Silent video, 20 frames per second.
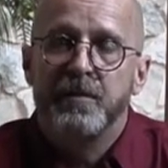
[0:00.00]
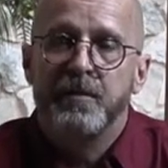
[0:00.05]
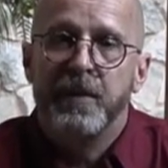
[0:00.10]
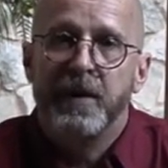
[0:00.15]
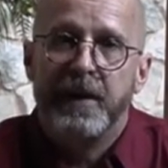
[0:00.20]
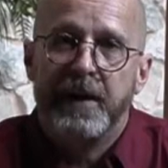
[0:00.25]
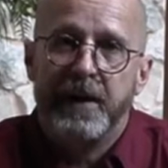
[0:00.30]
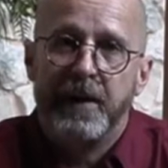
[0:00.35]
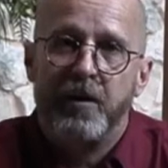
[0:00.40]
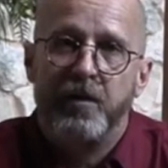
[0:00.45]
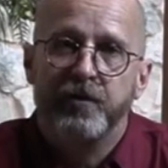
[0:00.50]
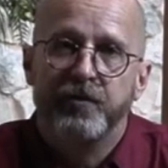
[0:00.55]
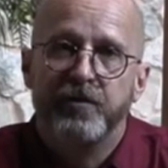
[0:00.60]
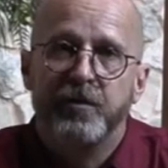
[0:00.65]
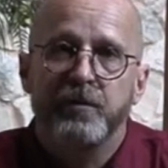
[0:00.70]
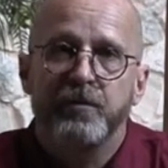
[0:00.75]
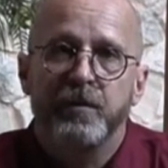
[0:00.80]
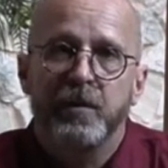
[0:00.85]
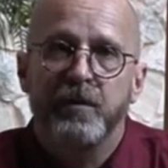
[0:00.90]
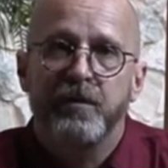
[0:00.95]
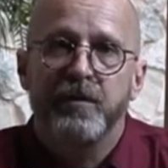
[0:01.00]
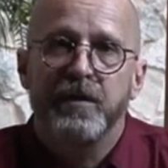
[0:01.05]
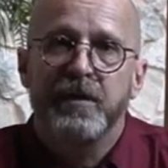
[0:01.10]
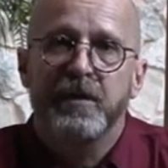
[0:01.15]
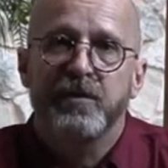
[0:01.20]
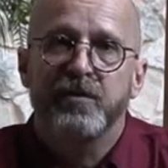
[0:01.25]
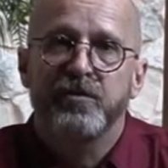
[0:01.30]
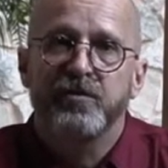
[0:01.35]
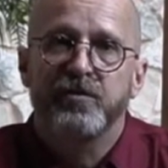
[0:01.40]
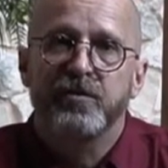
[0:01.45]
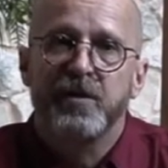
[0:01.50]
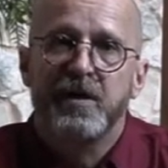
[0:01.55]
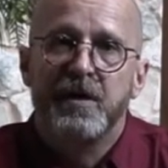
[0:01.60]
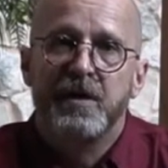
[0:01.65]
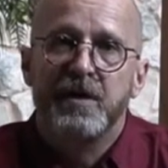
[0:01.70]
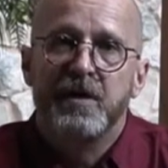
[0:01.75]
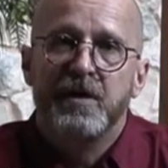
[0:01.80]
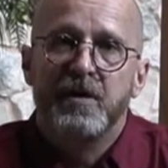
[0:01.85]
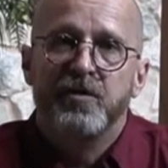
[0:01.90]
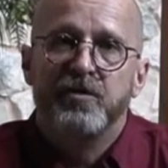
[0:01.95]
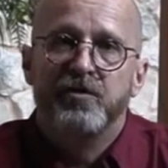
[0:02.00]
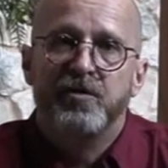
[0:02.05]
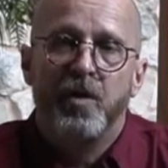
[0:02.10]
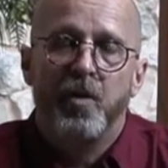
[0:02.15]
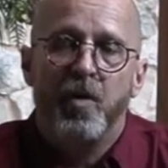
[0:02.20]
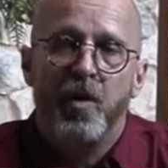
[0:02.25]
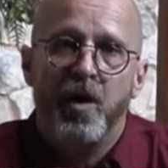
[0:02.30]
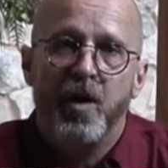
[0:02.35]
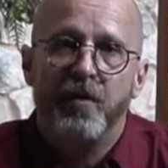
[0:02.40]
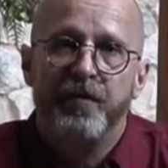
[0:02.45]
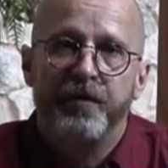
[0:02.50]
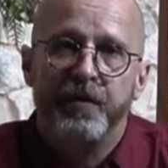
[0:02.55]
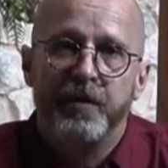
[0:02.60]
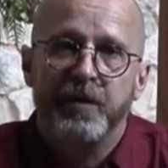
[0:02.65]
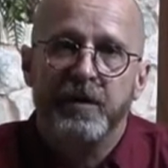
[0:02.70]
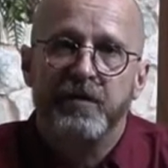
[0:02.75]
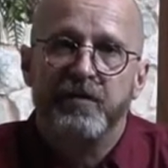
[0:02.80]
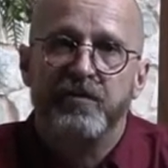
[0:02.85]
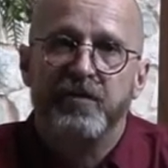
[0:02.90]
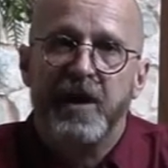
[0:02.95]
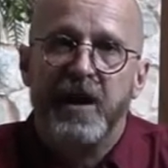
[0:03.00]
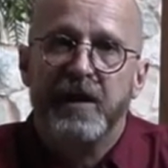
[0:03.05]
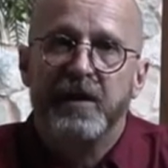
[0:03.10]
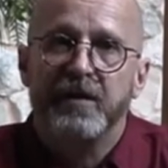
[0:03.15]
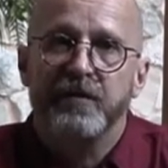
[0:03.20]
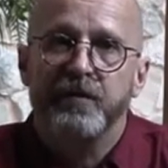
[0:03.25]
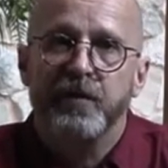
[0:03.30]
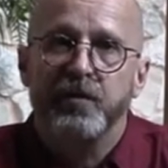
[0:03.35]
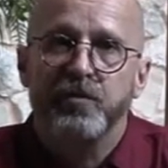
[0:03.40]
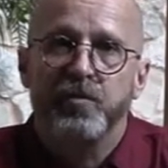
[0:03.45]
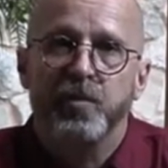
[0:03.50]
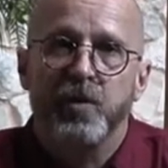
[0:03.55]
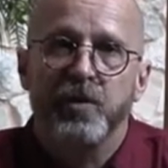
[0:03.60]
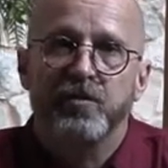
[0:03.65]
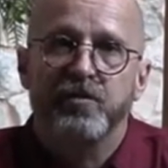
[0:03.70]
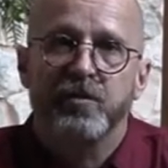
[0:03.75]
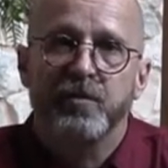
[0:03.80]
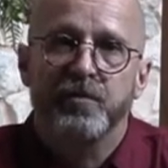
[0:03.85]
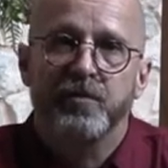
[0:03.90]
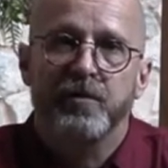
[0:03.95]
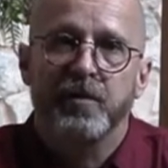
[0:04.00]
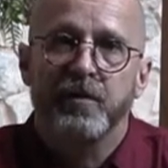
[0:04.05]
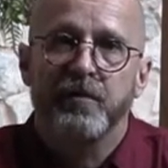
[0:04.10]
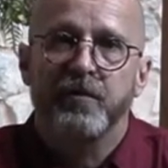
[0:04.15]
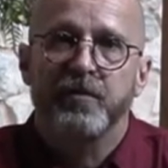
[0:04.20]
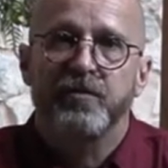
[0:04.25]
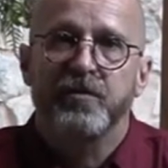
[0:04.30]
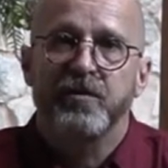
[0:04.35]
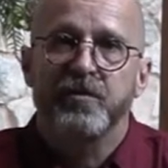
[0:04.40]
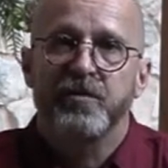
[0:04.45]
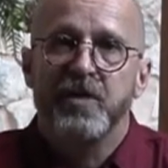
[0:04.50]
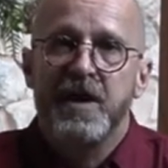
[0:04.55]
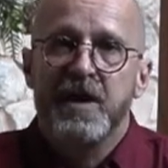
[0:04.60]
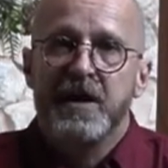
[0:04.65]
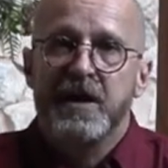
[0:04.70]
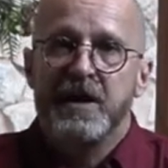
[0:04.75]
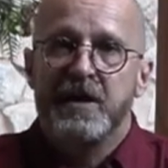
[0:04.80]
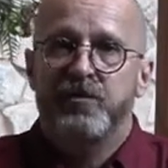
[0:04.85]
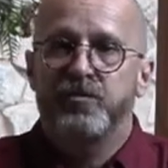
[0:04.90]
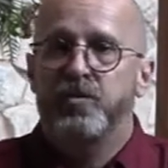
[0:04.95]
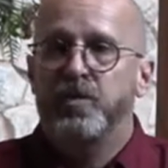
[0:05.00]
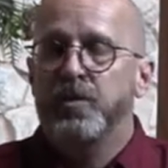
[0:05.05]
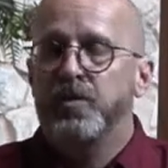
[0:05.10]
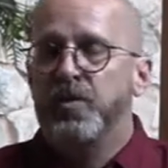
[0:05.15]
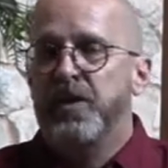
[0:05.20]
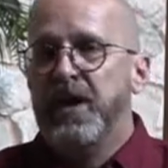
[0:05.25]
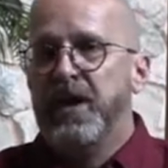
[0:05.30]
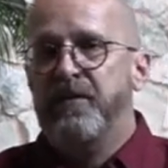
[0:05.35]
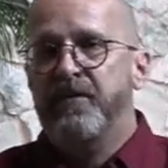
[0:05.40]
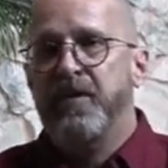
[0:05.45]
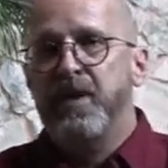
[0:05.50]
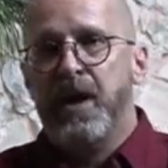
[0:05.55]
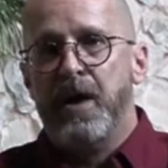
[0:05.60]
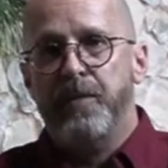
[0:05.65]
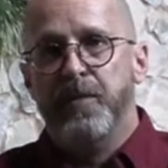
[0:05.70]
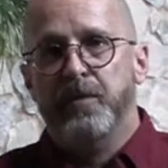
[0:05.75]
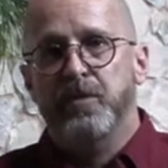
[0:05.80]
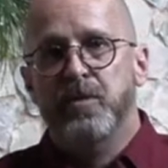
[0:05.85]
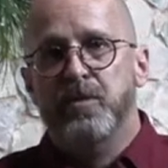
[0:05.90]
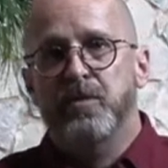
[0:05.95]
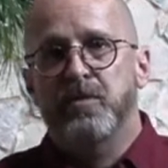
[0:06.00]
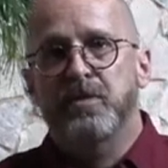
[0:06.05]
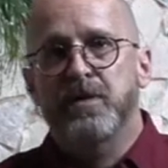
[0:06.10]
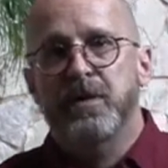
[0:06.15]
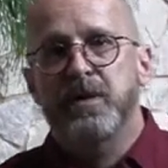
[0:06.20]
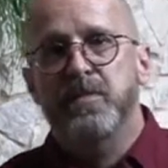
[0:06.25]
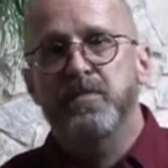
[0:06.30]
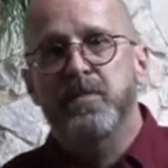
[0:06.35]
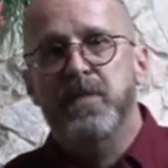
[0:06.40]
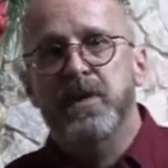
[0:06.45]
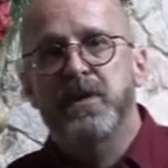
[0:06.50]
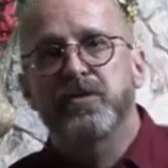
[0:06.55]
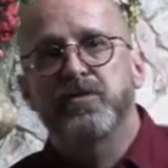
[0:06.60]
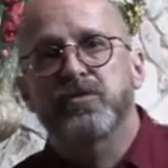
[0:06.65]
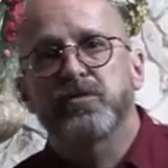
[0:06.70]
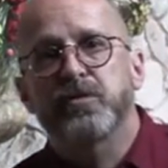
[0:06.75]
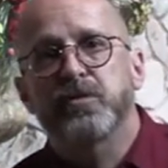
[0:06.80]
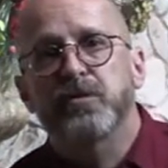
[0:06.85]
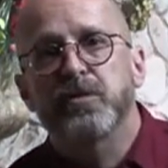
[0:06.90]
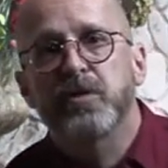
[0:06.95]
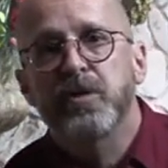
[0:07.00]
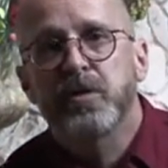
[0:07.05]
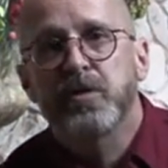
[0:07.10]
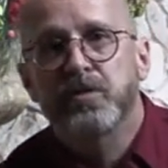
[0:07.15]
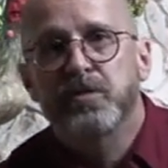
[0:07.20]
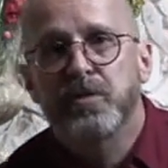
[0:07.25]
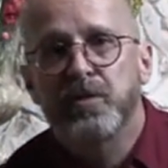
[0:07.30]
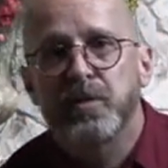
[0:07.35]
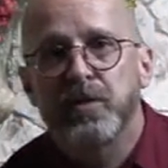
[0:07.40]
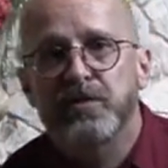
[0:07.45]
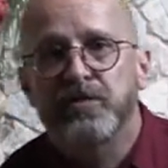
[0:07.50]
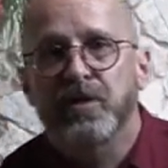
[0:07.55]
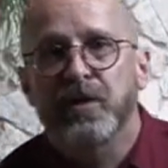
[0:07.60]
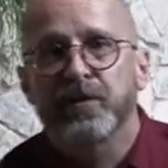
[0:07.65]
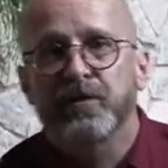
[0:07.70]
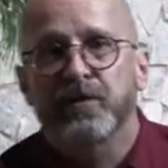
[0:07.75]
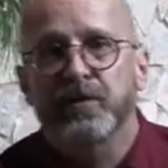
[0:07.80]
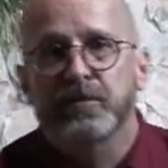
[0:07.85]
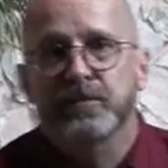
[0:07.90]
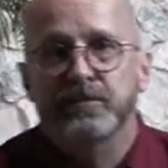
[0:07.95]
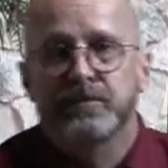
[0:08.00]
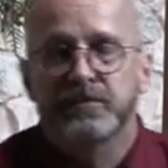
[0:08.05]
But I also know this. So often inside of those worship services is when we have an opportunity to minister to each other.